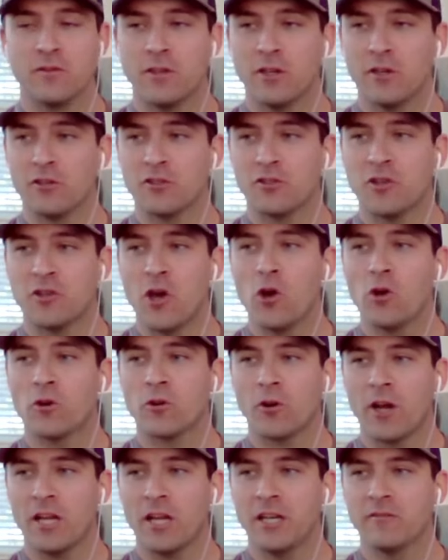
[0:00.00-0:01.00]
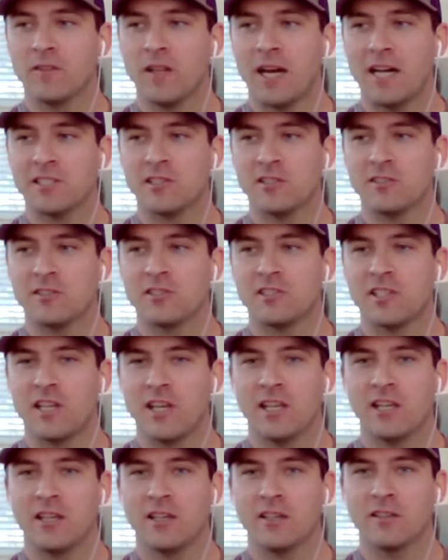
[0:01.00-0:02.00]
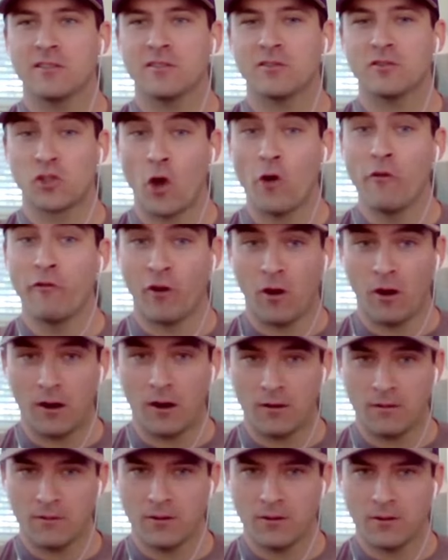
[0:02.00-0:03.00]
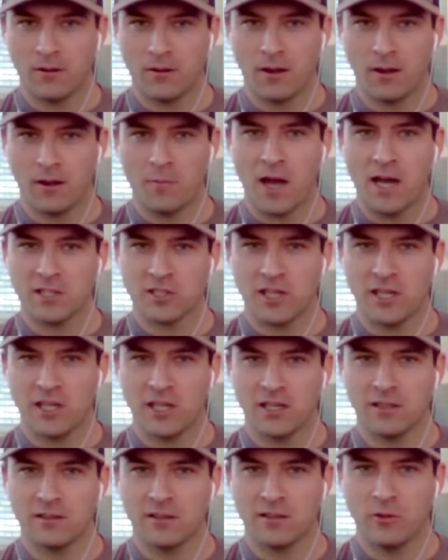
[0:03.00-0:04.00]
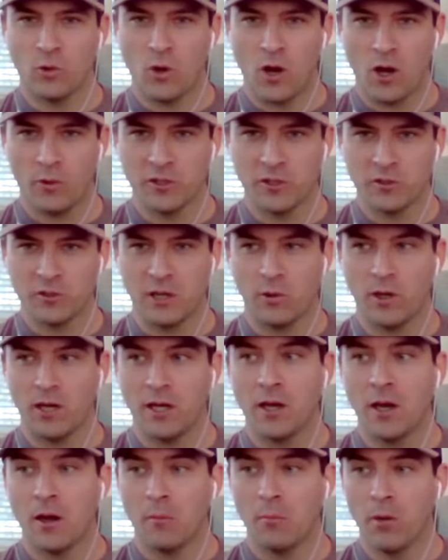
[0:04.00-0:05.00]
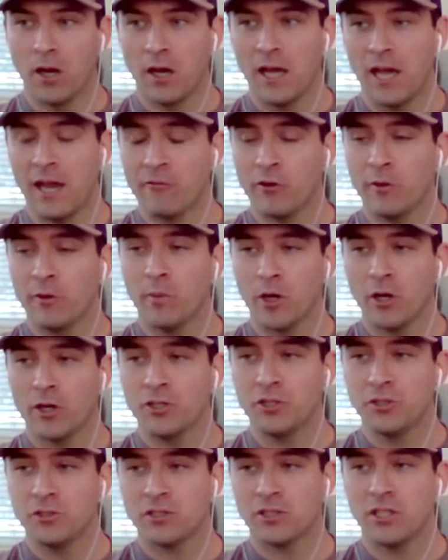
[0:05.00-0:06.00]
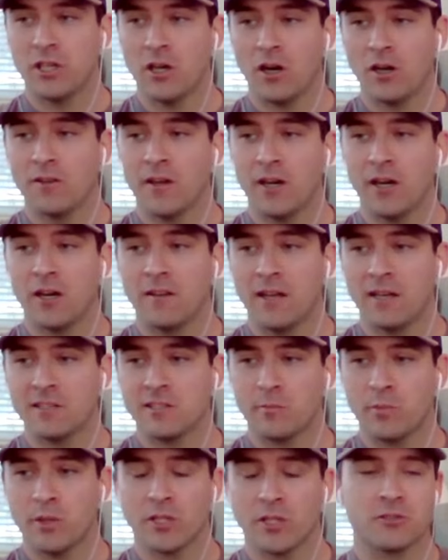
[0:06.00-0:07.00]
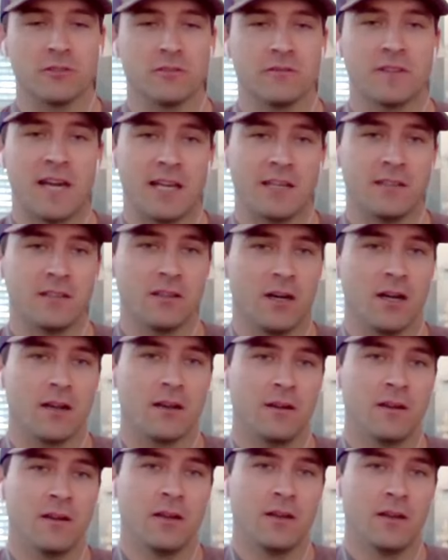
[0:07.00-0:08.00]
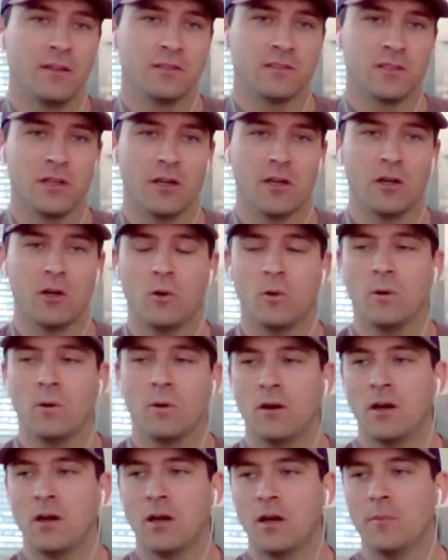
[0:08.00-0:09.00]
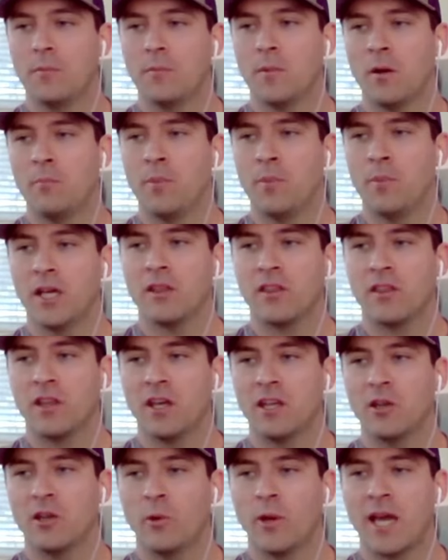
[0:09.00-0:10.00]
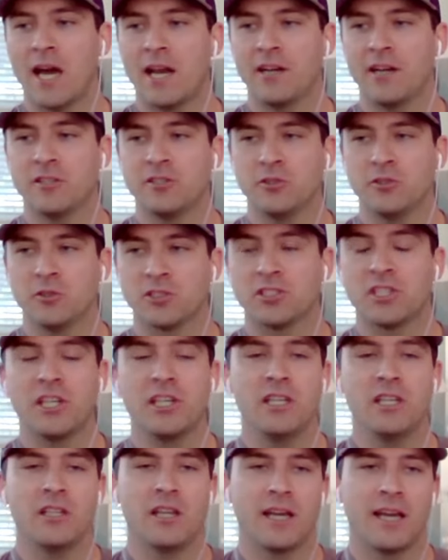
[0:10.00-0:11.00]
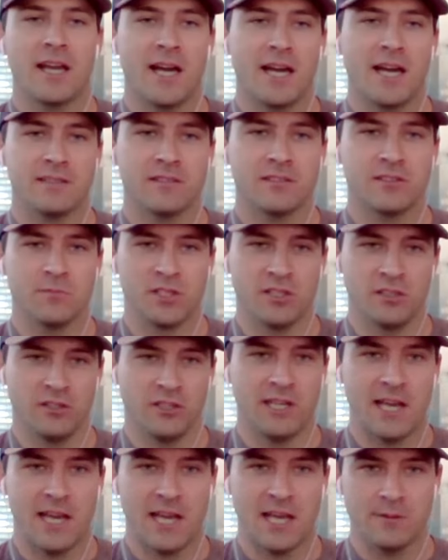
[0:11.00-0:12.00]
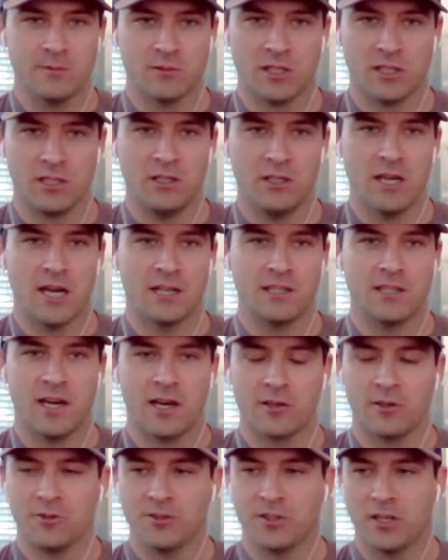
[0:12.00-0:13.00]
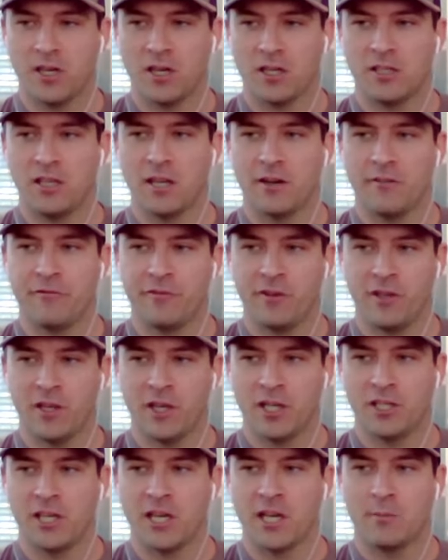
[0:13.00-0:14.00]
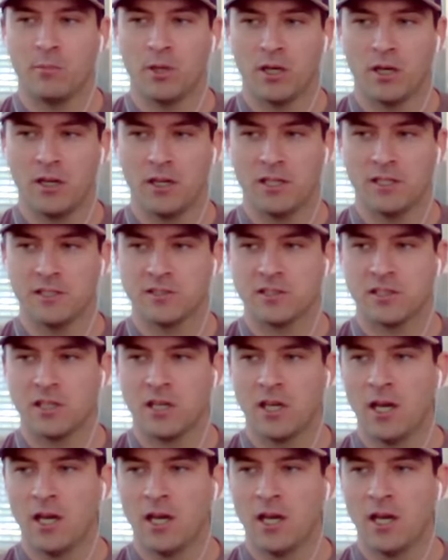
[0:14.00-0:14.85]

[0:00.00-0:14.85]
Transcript: there is no creative licenses taking so far. I'm not saying that it will always be that way. But every bird you see on there, that is a picture of that duck. Gotcha. So um, a big thing that we got here is you'll see they got some silly names. Like you got a Donald Duck, you got a Finn, you got a Buzz.